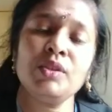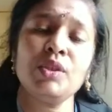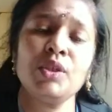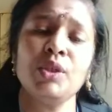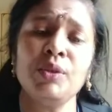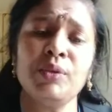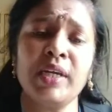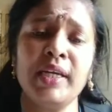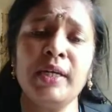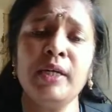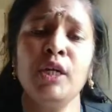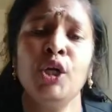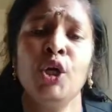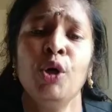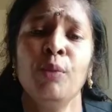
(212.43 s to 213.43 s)
You can
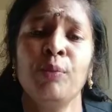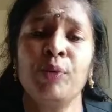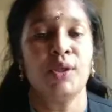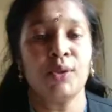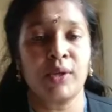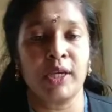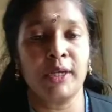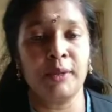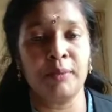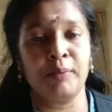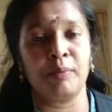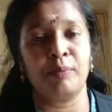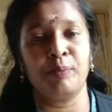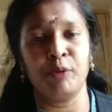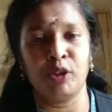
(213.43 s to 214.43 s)

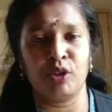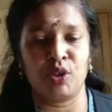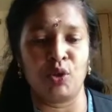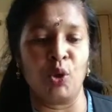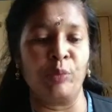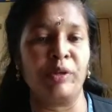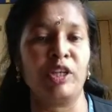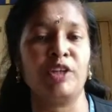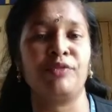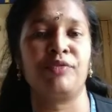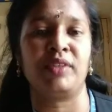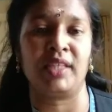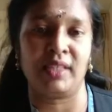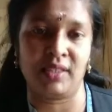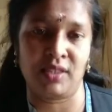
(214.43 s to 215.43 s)
put so many of
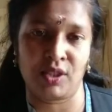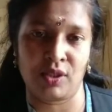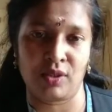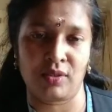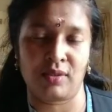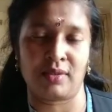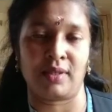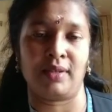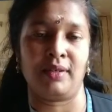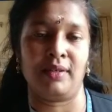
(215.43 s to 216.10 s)
things